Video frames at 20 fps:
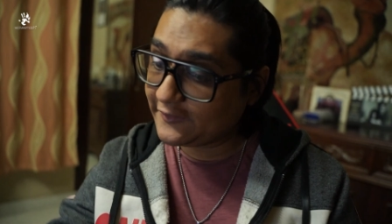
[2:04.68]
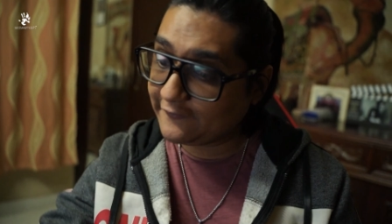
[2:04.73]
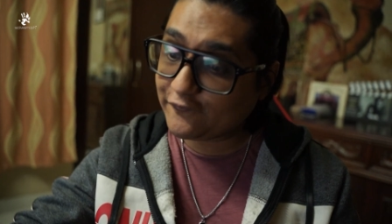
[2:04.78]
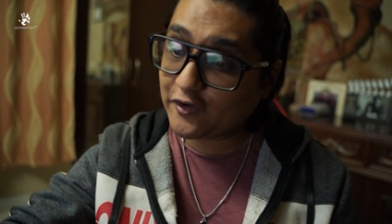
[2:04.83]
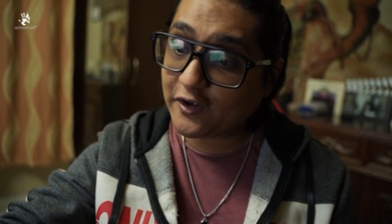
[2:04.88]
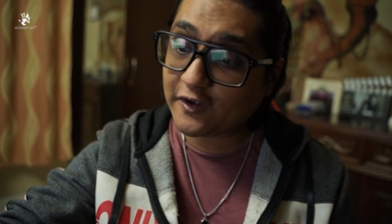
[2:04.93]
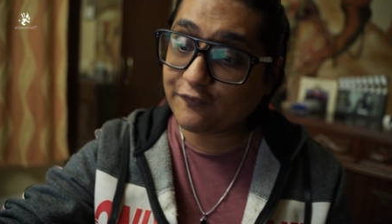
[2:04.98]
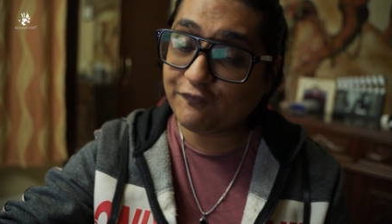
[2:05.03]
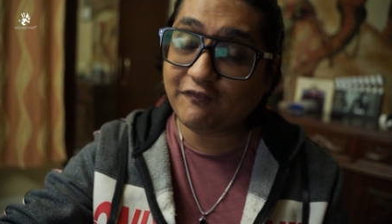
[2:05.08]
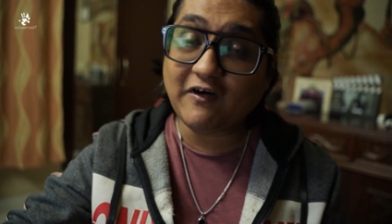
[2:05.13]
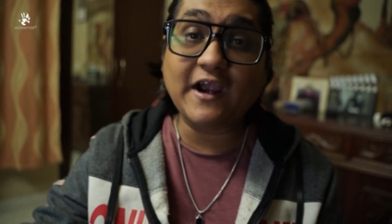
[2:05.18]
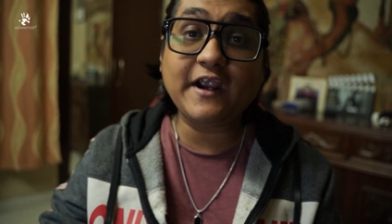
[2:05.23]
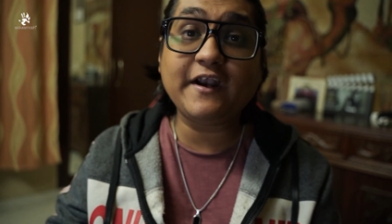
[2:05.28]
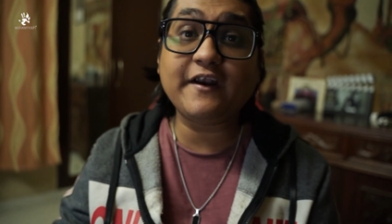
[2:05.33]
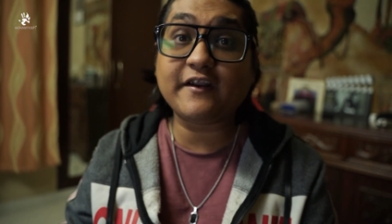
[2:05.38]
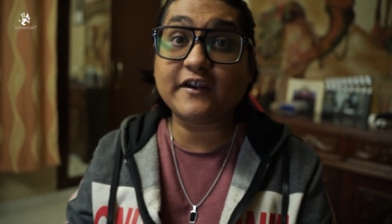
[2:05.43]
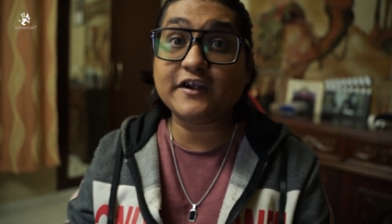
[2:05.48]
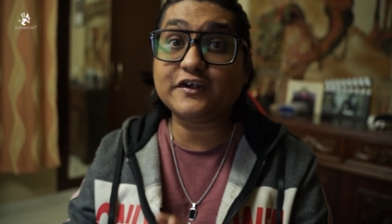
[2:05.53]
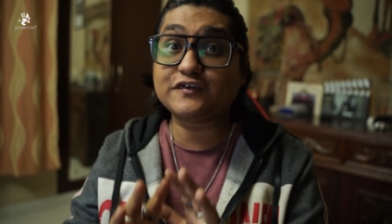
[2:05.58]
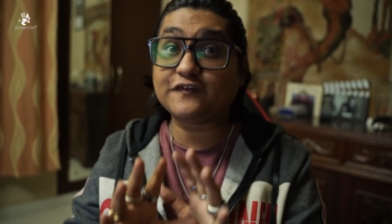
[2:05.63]
they've got a wide
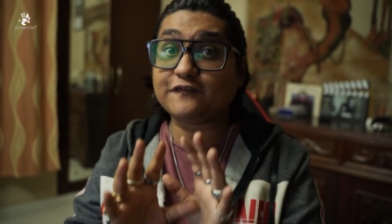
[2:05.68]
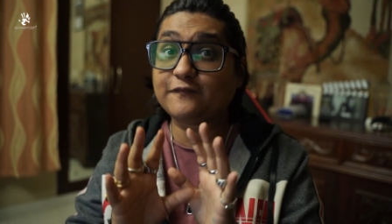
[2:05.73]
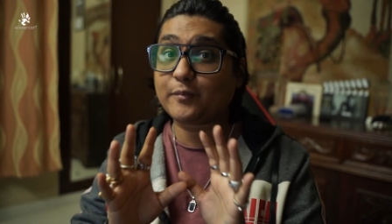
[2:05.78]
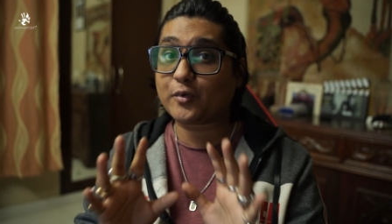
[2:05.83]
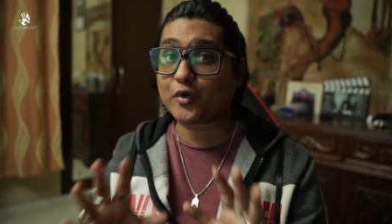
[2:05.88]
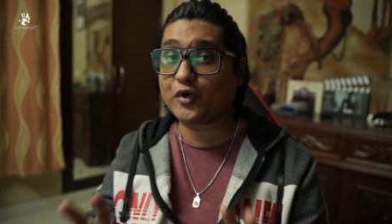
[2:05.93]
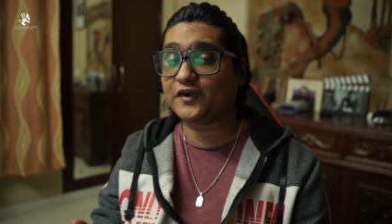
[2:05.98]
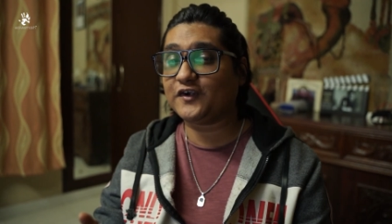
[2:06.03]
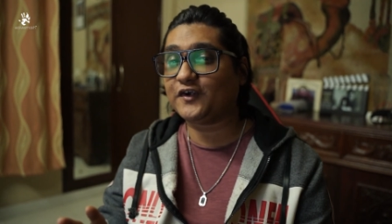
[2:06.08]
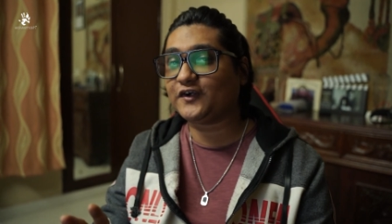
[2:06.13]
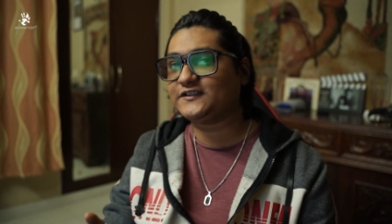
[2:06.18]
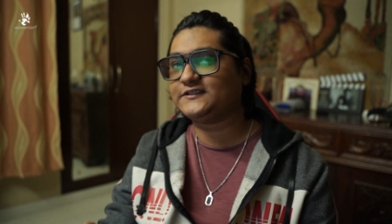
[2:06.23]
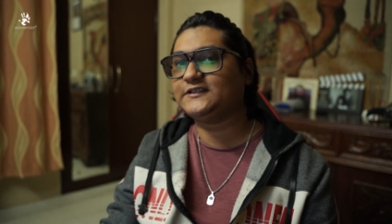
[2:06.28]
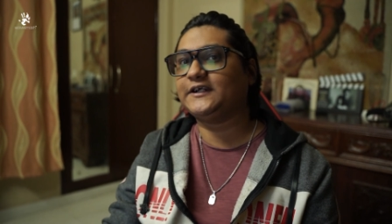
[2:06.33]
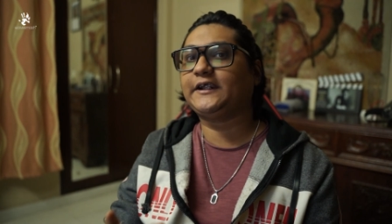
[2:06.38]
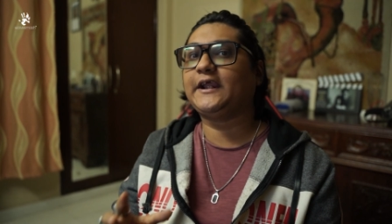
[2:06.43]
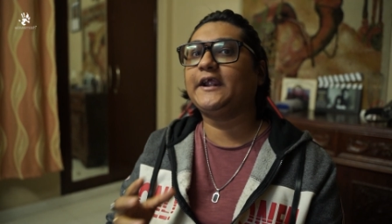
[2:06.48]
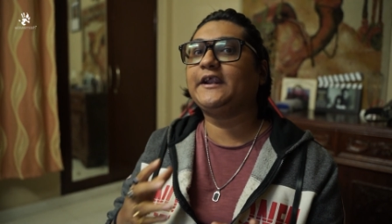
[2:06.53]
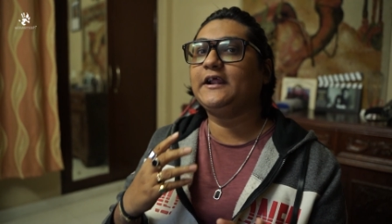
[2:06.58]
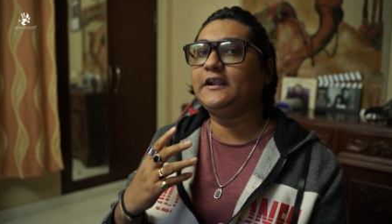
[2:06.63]
range of products
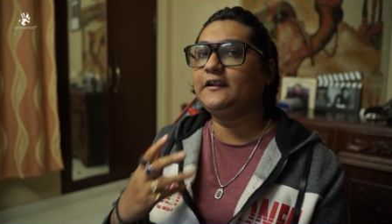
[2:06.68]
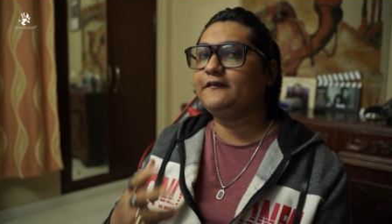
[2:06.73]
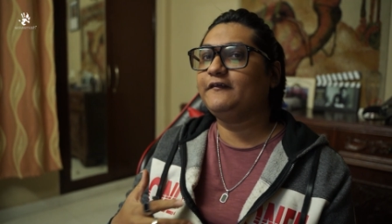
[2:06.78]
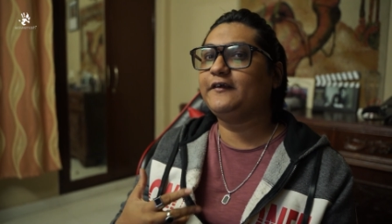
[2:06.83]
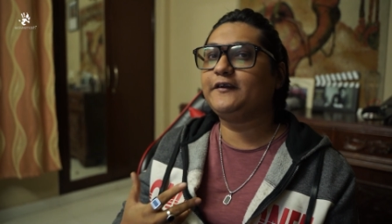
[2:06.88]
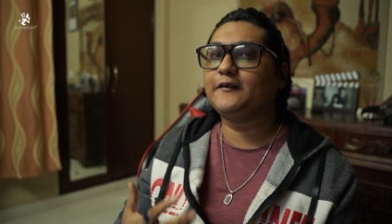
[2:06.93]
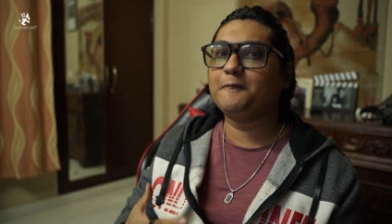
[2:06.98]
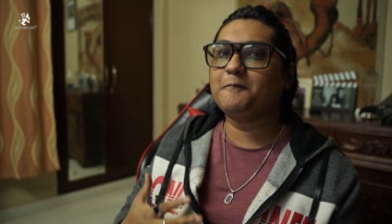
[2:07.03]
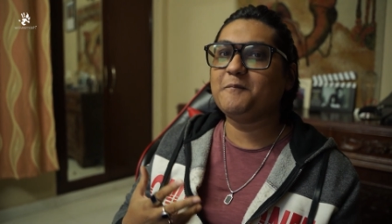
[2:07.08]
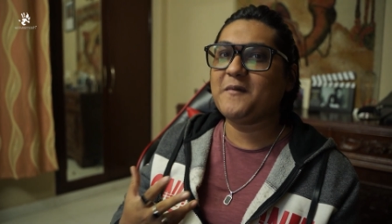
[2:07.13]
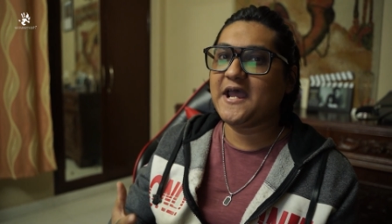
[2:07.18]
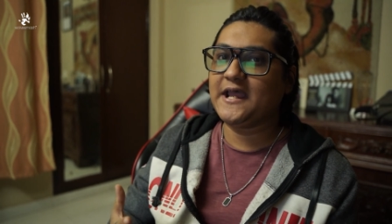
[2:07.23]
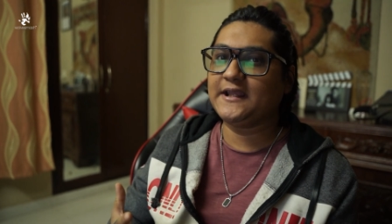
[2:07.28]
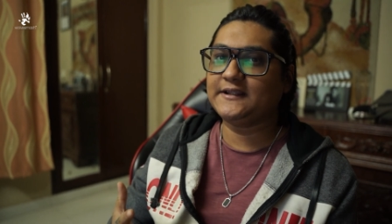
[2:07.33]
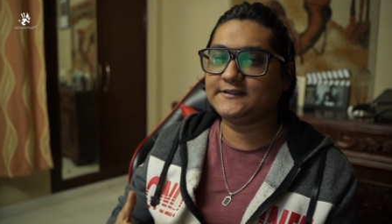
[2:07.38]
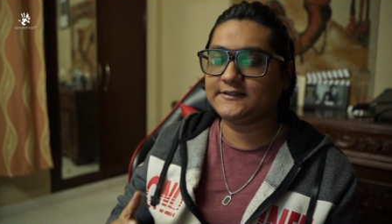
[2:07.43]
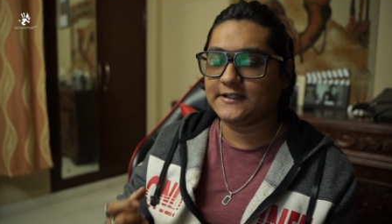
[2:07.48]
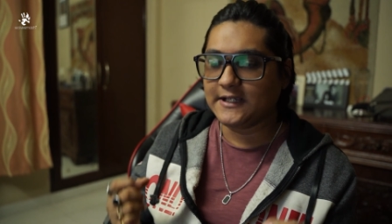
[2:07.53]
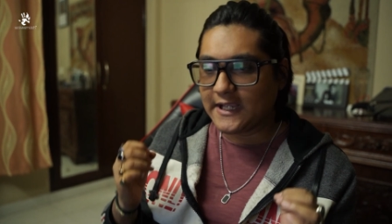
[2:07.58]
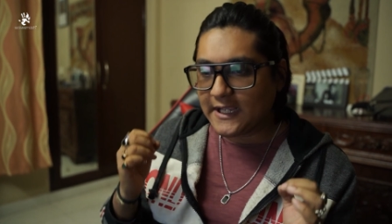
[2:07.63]
that can elevate a
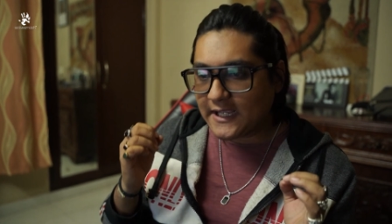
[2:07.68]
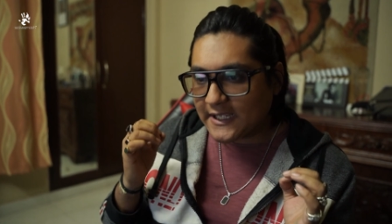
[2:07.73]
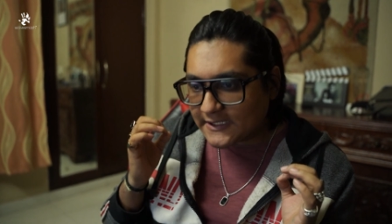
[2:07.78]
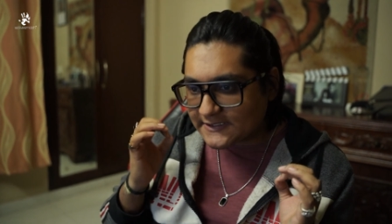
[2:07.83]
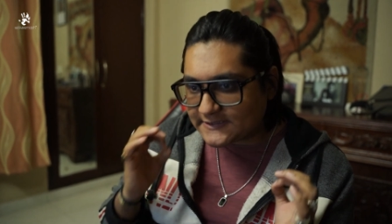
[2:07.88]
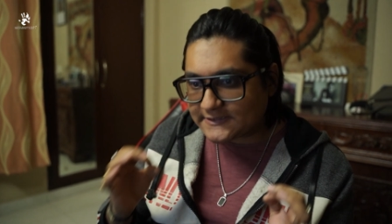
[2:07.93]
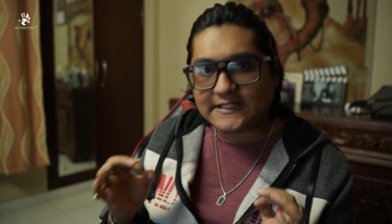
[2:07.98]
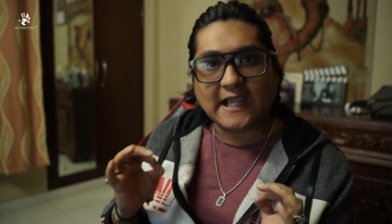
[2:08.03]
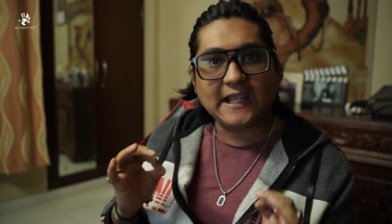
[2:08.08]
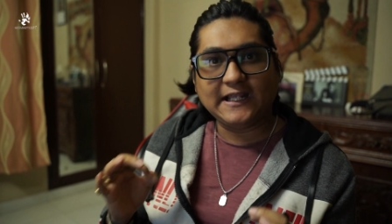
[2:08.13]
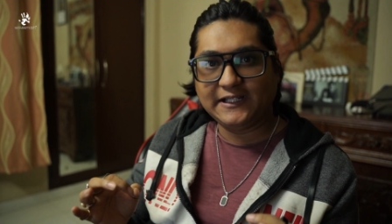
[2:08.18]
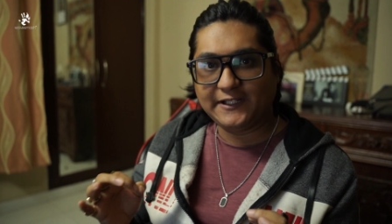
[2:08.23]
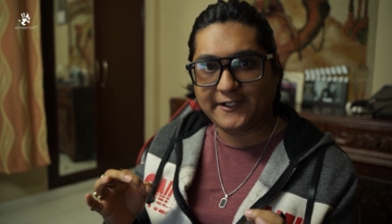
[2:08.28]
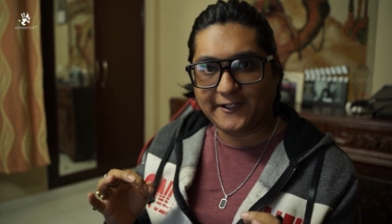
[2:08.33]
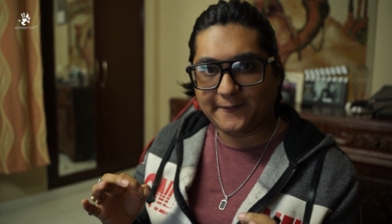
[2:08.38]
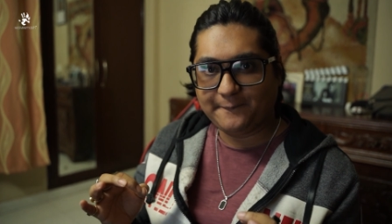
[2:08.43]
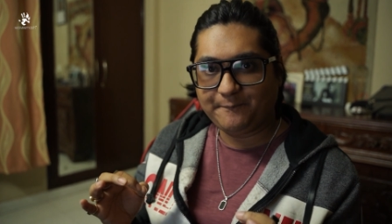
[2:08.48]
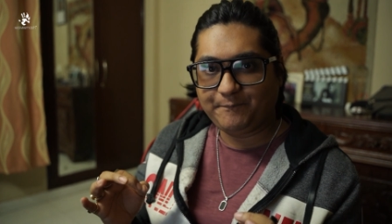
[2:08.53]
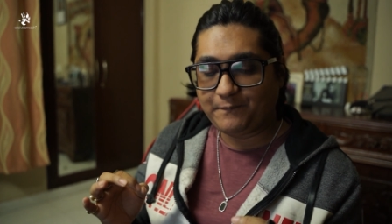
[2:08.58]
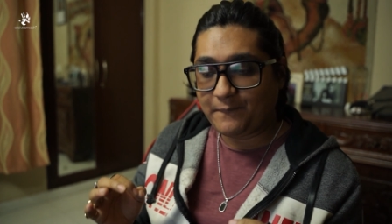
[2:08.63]
man's style game.